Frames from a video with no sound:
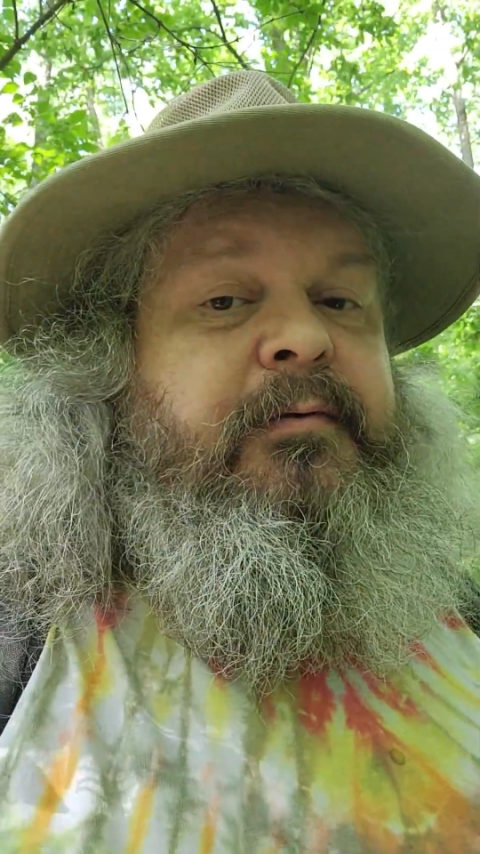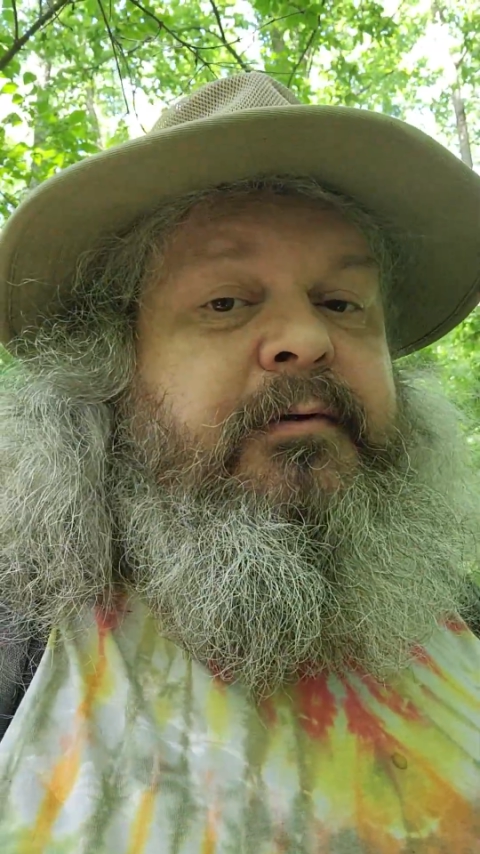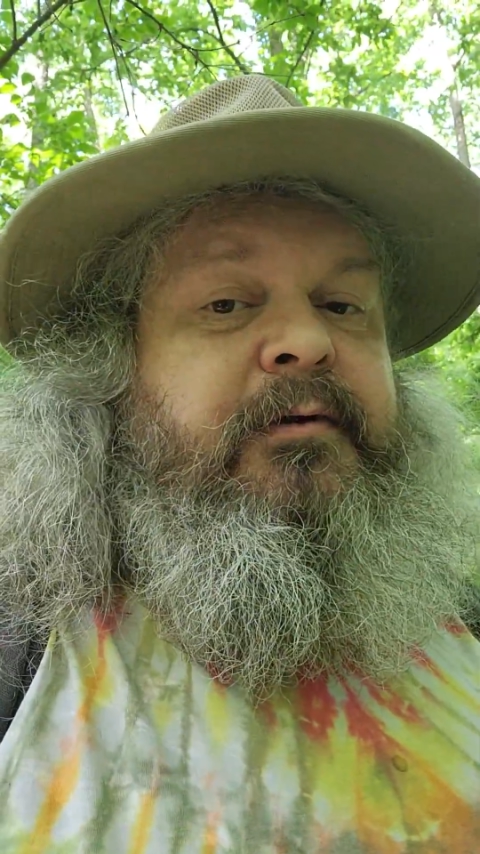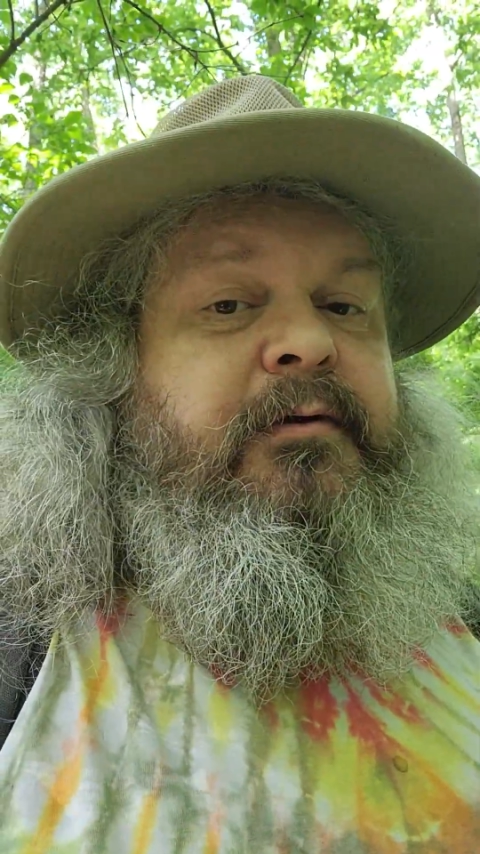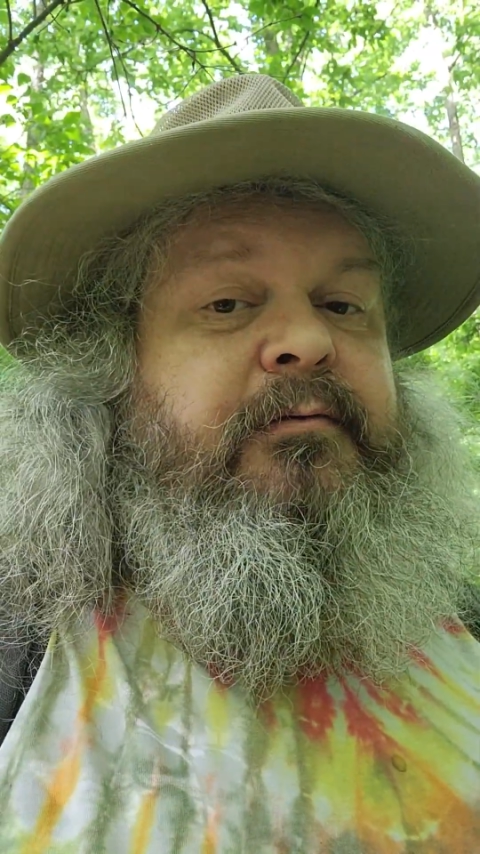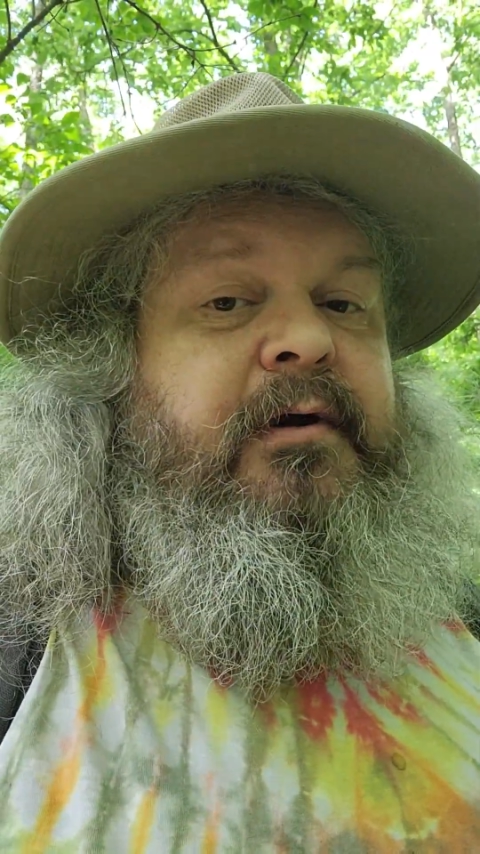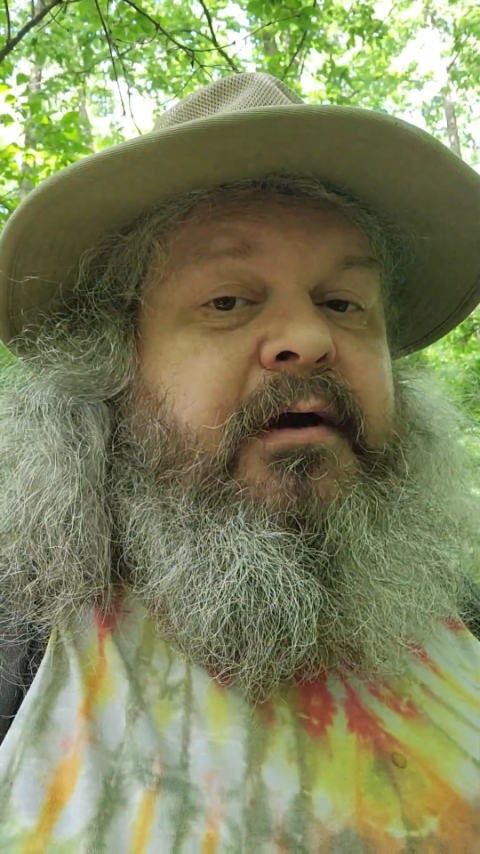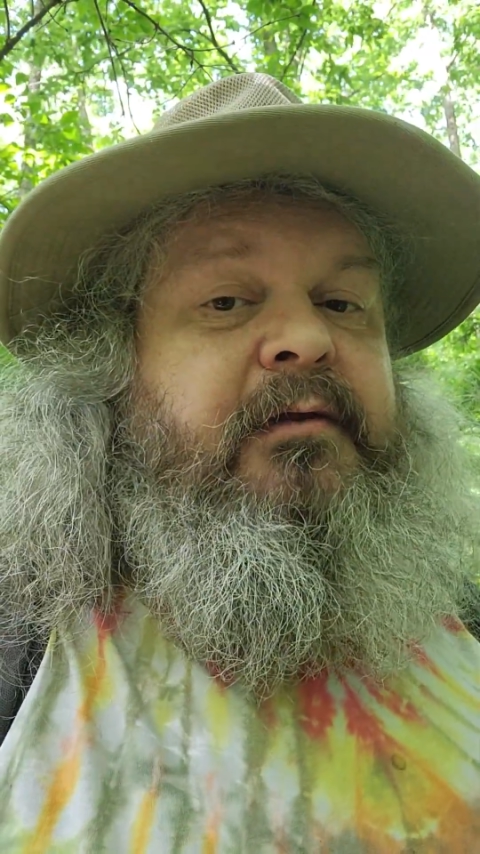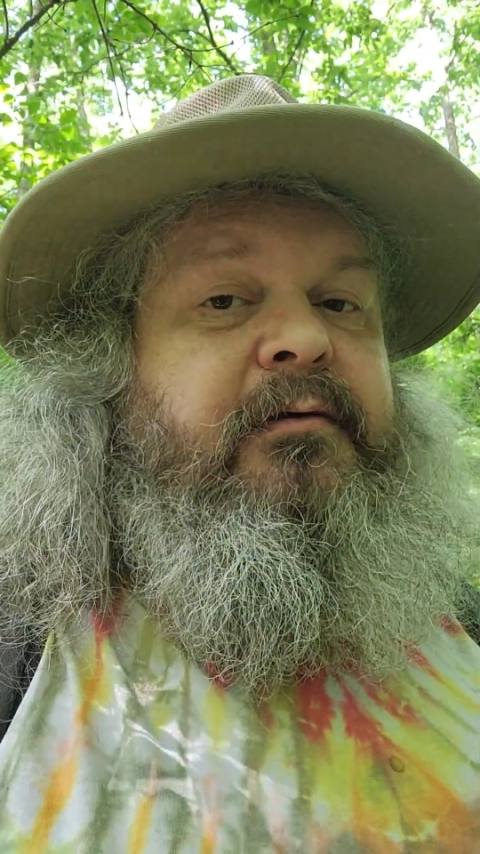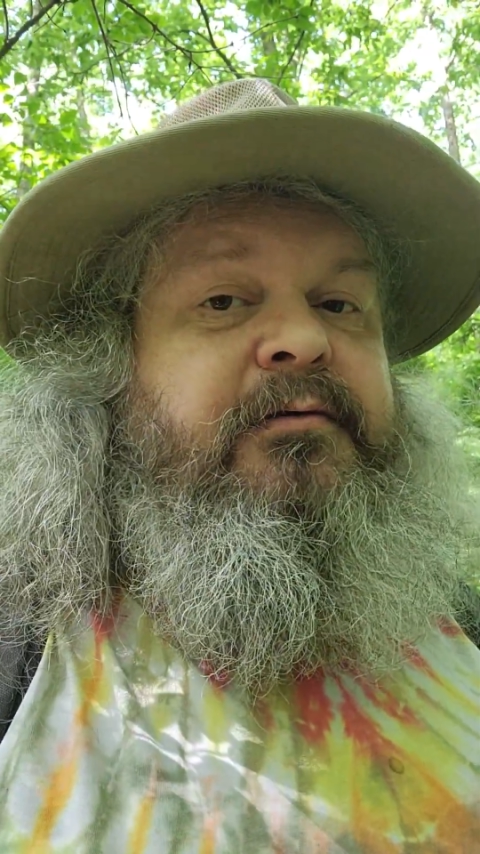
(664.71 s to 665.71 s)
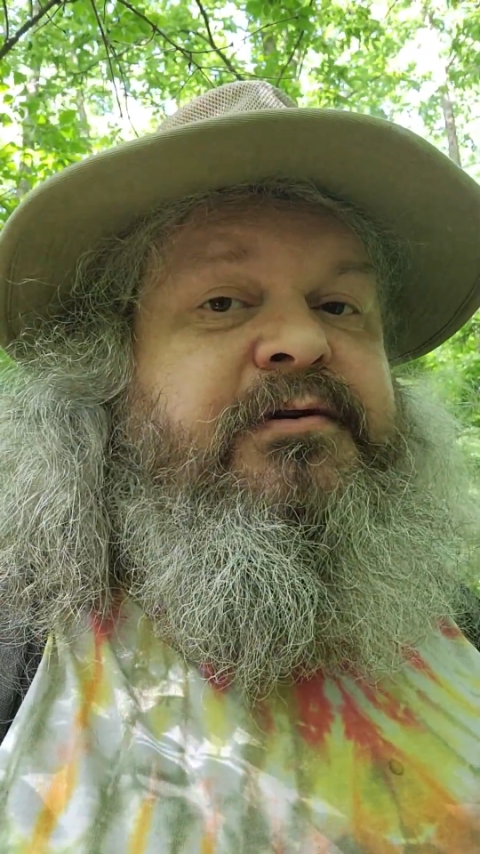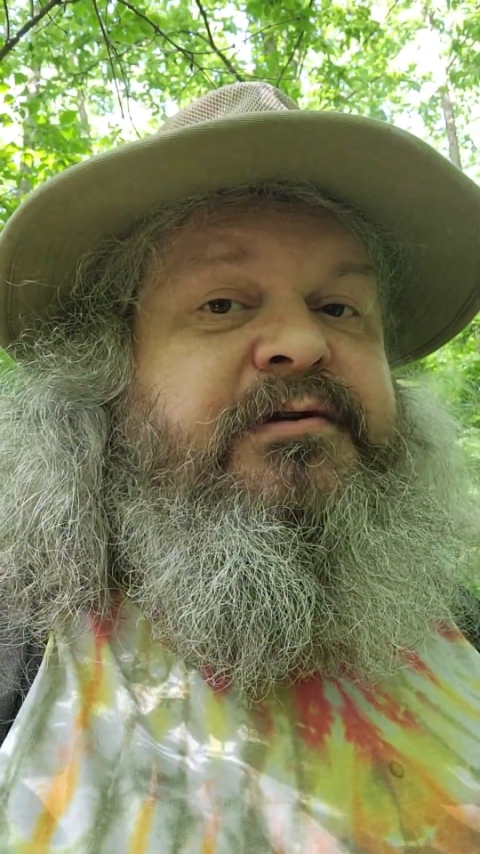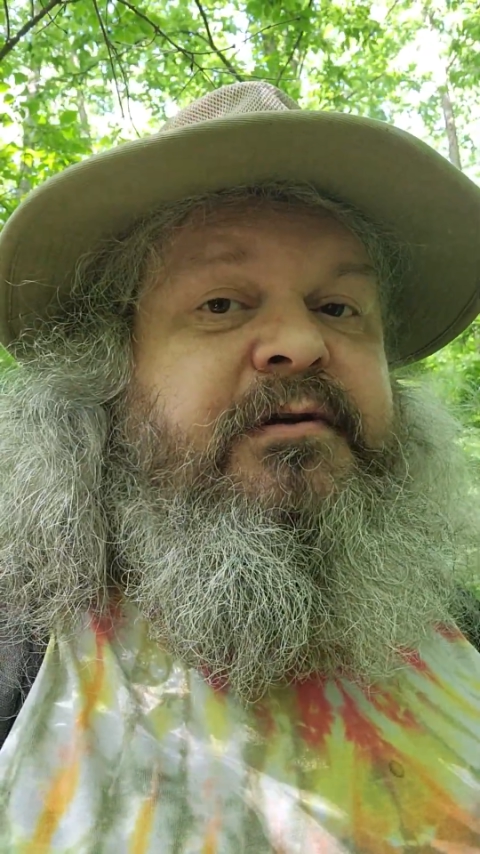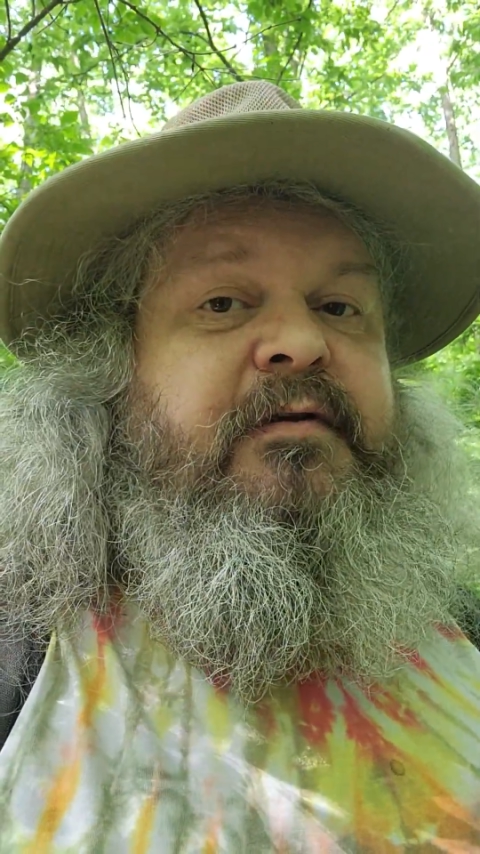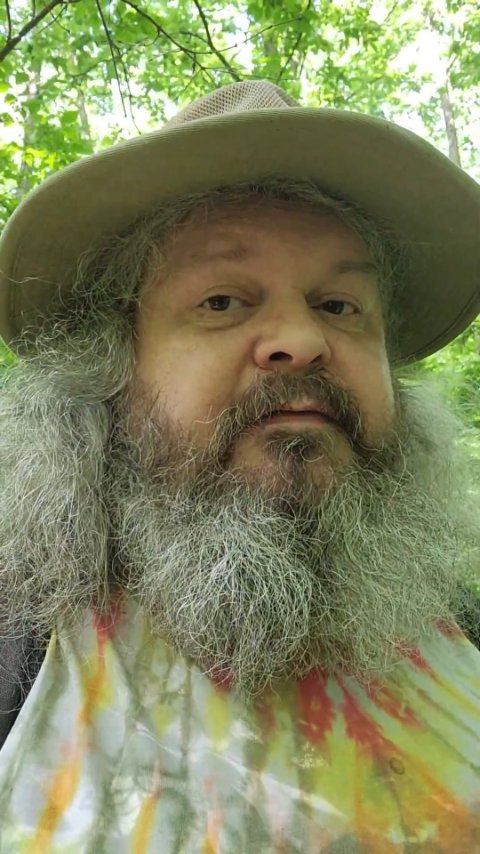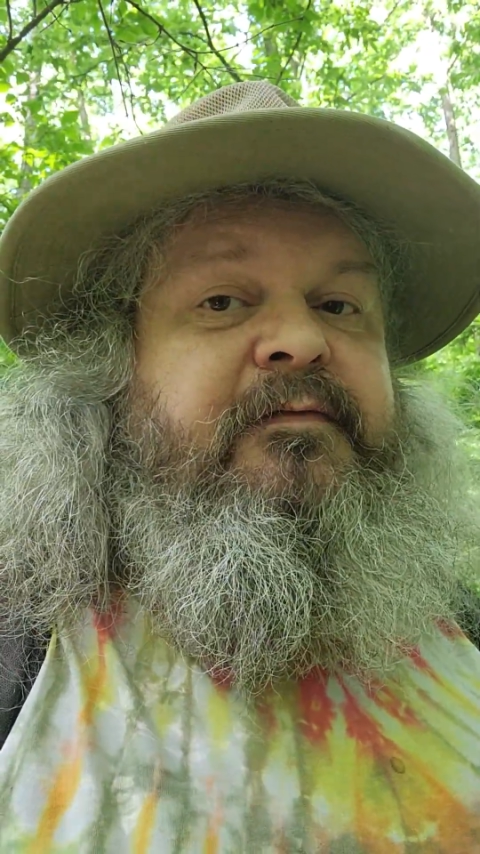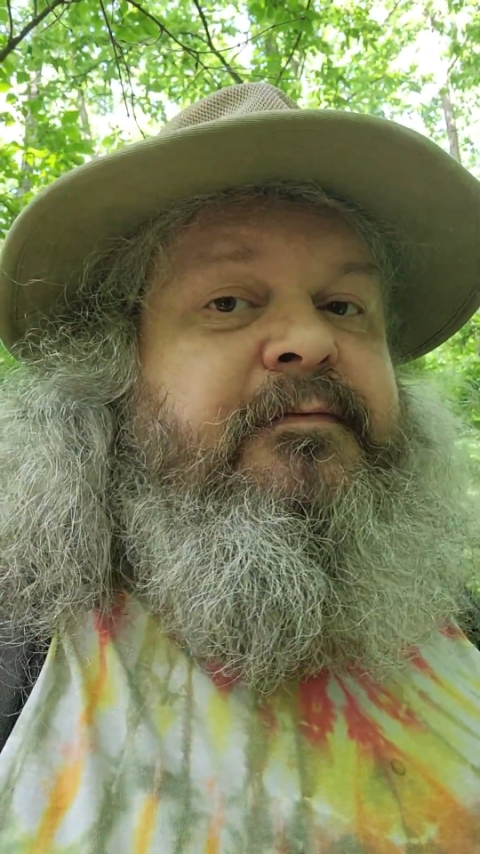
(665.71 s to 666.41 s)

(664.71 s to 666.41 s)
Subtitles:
You know, I had learned just enough